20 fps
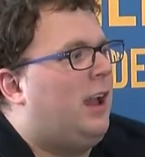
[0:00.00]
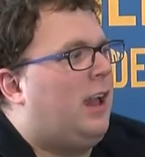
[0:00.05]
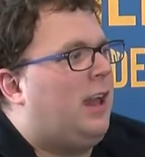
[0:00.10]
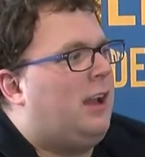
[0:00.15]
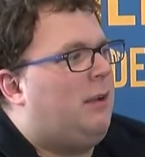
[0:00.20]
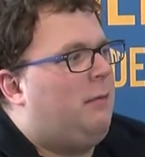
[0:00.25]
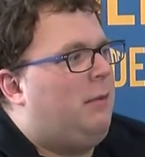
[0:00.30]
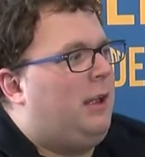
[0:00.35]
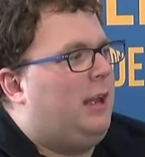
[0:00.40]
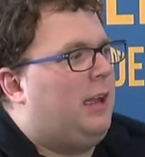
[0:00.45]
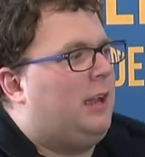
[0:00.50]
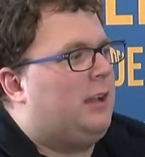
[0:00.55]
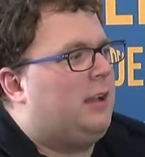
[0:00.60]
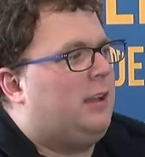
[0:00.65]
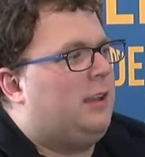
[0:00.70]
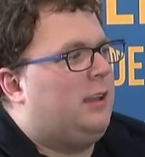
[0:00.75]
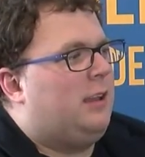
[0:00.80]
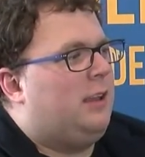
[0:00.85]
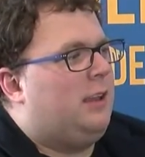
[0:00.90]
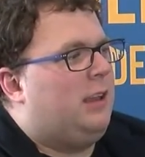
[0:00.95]
And I'm
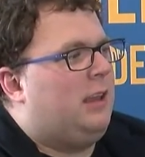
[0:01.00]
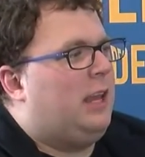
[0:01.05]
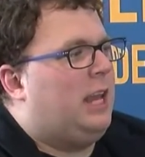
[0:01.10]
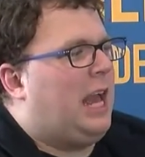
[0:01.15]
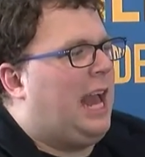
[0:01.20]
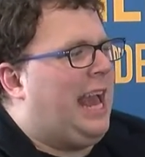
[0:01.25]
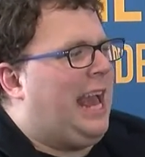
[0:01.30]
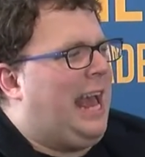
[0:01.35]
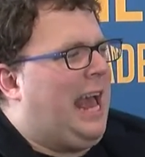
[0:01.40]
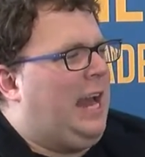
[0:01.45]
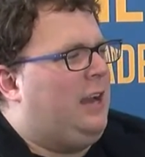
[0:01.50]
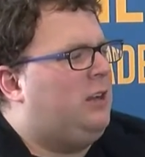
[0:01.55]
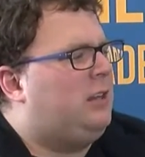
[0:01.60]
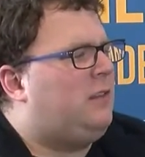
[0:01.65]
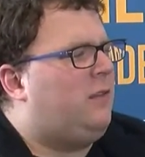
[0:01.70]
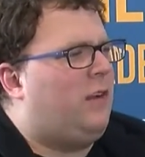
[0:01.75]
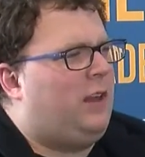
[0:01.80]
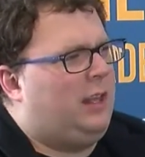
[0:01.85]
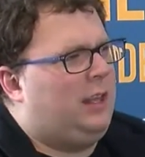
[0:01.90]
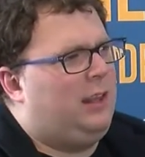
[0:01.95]
like, I
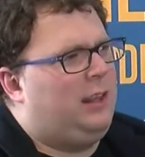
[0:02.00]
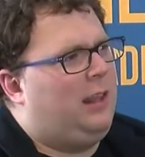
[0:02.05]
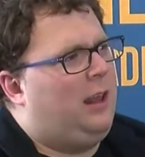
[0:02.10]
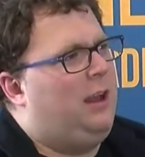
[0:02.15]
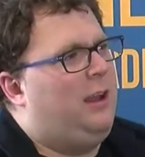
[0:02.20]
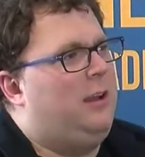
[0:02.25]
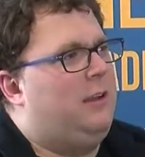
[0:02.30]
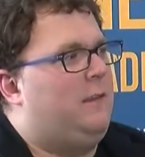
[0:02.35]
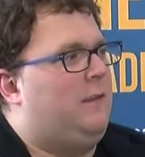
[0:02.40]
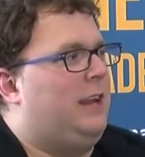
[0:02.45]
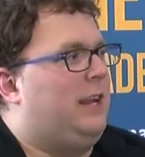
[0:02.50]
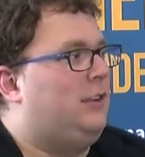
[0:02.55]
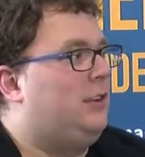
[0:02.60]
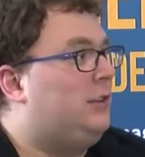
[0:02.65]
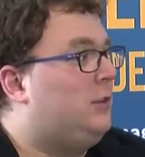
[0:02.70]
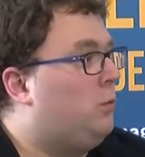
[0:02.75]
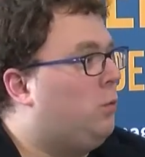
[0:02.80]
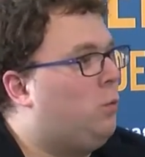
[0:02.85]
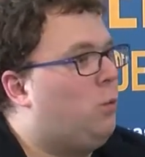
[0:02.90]
just fell in love. It just